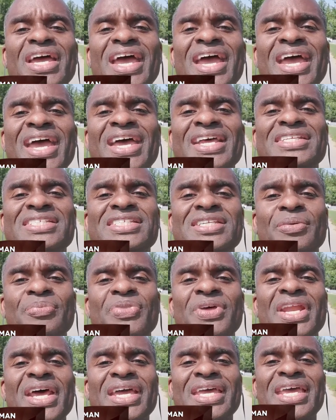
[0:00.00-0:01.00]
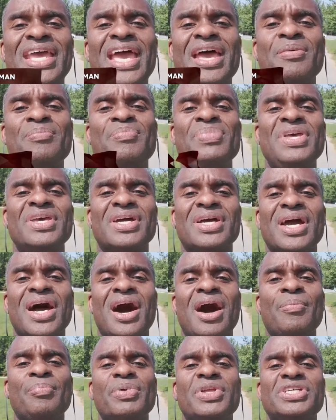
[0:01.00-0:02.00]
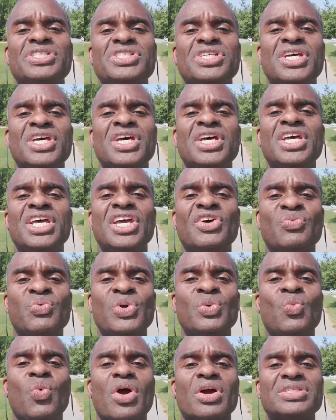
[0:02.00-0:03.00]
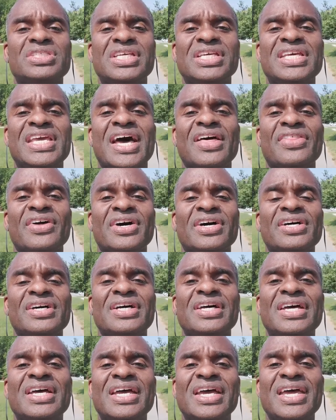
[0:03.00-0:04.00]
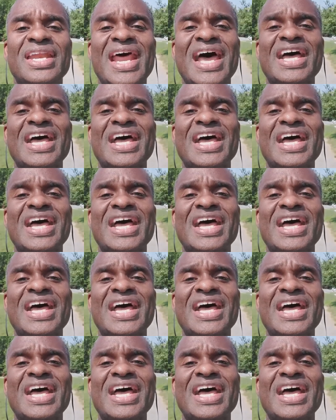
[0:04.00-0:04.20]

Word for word: and something that can be accomplished if we work together, and